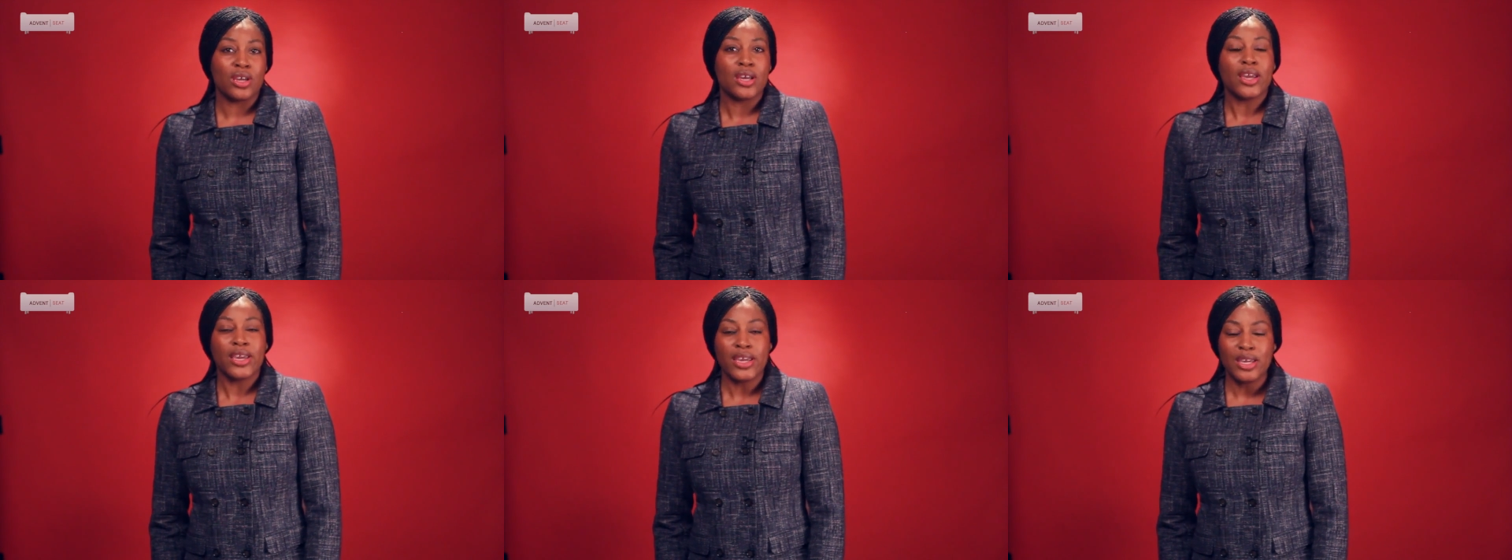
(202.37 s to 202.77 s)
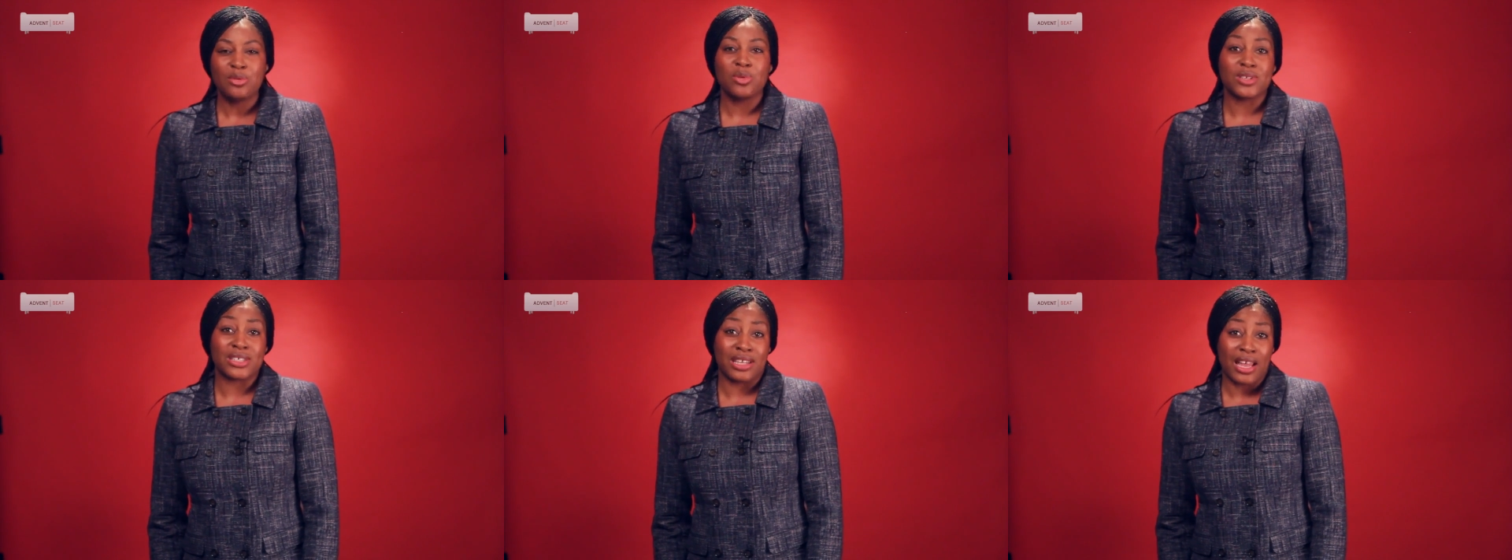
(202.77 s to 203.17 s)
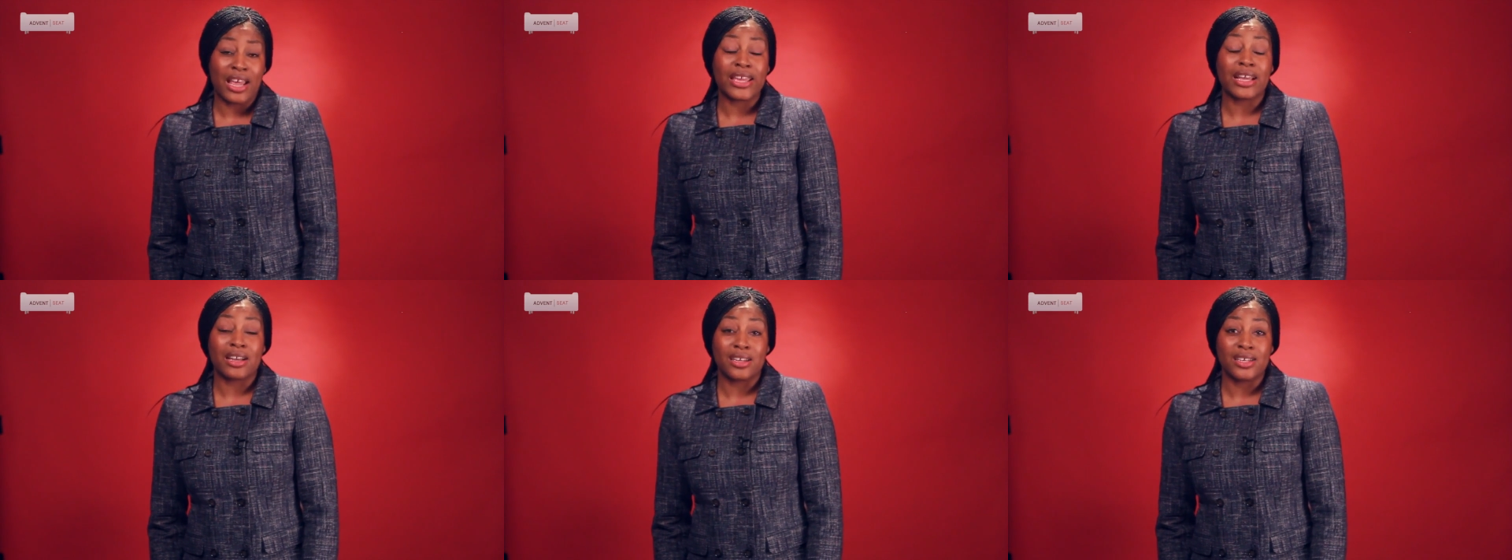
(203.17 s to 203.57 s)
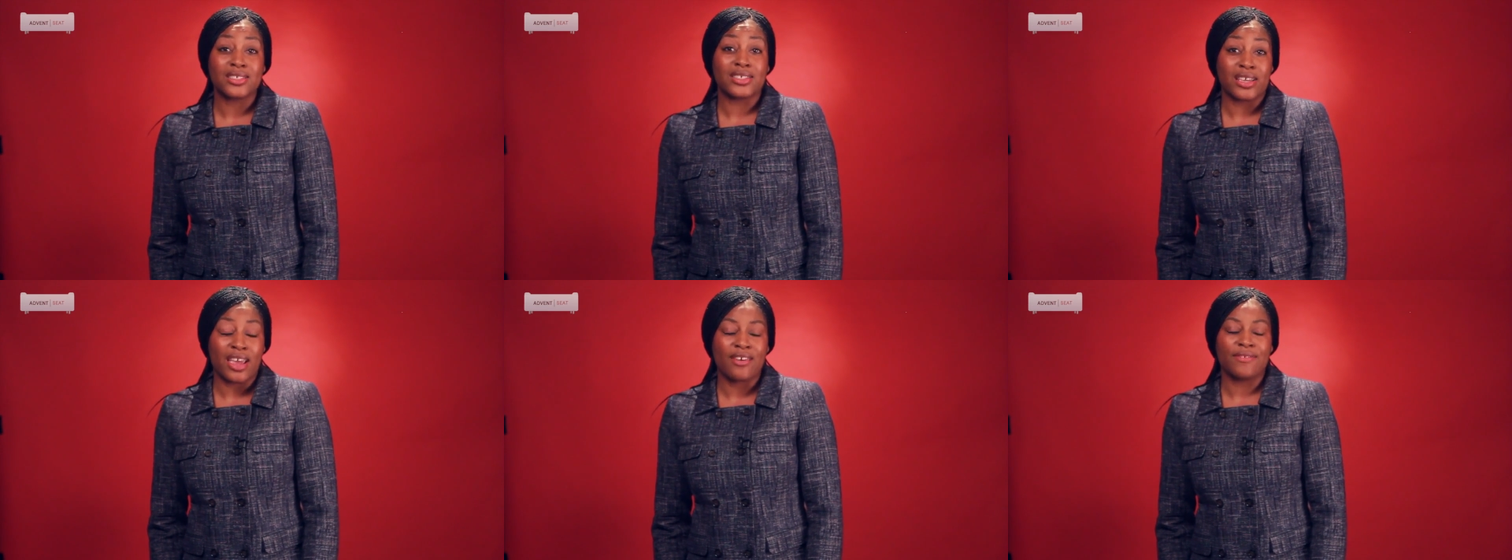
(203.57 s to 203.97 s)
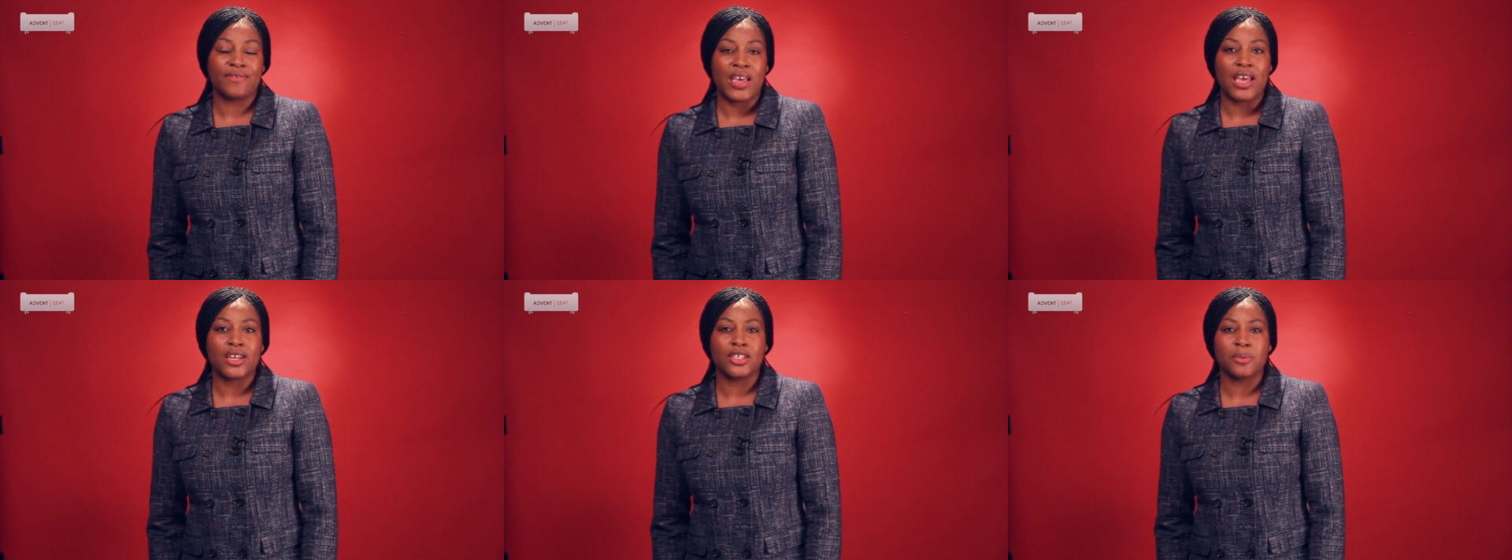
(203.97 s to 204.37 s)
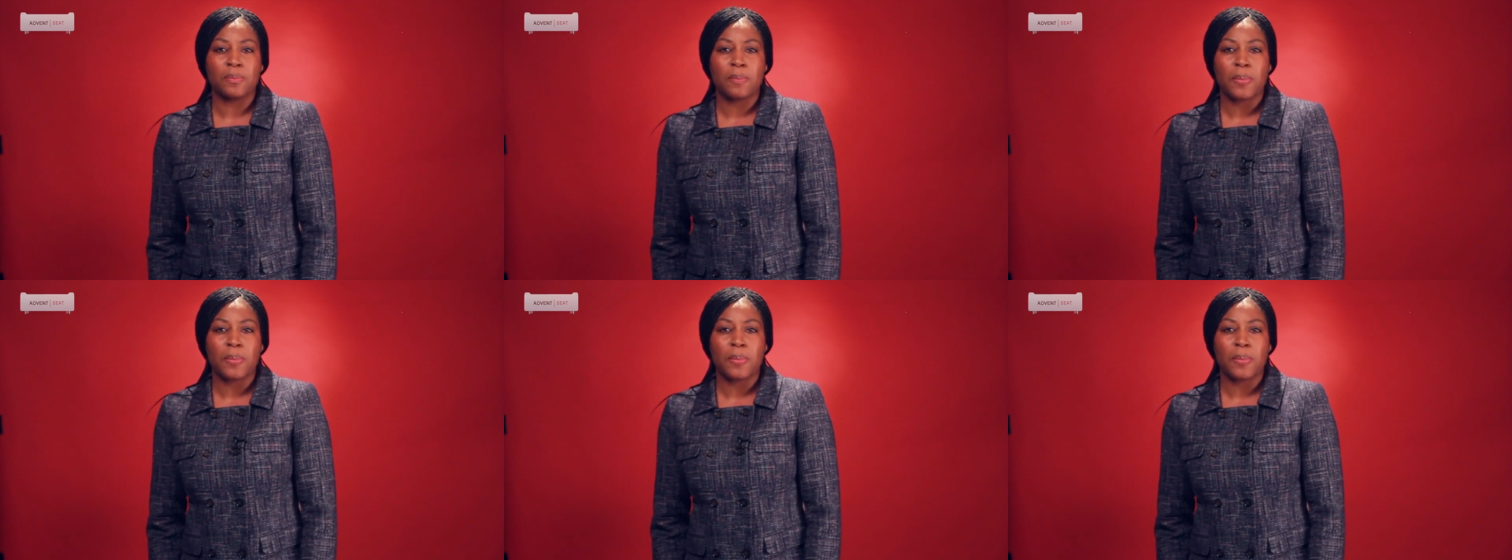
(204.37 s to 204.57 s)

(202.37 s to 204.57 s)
he was likely to get fed.